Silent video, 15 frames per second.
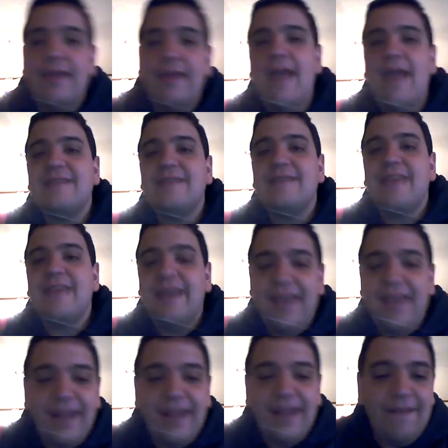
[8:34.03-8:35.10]
Yes, and
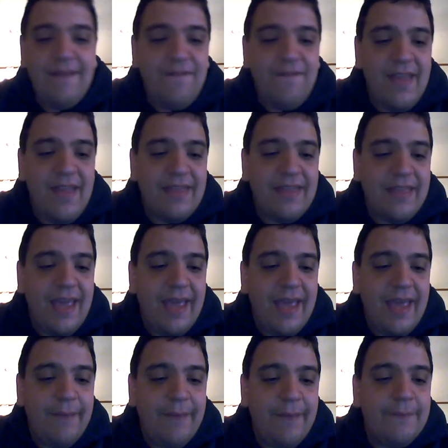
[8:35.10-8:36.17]
in the fifth
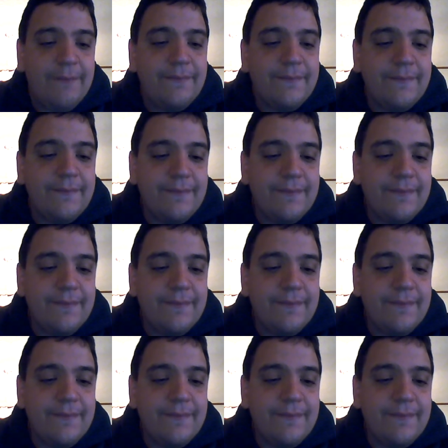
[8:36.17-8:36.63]
game,